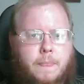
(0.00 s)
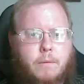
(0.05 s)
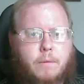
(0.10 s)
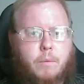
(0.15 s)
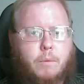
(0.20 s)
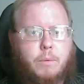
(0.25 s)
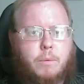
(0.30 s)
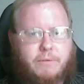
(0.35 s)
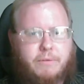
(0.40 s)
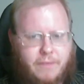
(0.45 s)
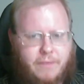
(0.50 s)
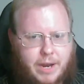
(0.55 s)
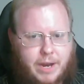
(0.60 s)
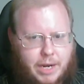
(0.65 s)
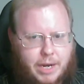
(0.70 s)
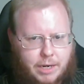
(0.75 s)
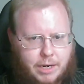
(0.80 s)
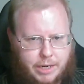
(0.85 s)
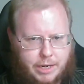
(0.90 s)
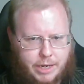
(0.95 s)
what we
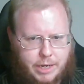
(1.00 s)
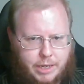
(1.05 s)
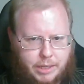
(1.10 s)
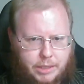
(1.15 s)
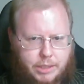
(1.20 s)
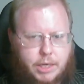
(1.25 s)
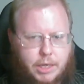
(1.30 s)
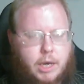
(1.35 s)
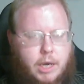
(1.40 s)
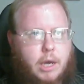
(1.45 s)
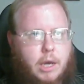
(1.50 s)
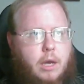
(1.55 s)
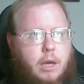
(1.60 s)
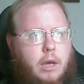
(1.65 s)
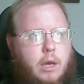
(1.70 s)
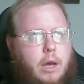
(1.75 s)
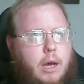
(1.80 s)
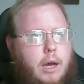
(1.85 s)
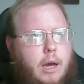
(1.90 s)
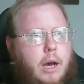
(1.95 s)
find is
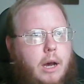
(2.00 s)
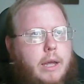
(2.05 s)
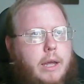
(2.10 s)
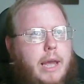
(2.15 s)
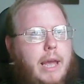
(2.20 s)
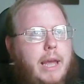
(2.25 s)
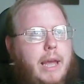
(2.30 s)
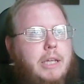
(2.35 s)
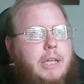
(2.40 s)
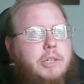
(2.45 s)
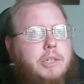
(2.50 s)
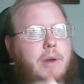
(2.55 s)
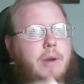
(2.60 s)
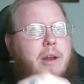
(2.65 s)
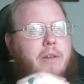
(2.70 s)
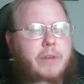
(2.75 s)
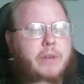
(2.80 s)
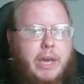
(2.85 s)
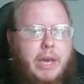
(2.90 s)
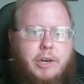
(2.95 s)
uh, a
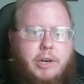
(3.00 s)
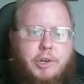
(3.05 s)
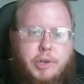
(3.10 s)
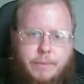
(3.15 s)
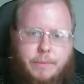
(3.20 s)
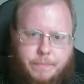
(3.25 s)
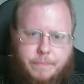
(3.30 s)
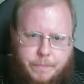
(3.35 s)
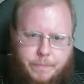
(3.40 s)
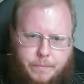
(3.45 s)
stratification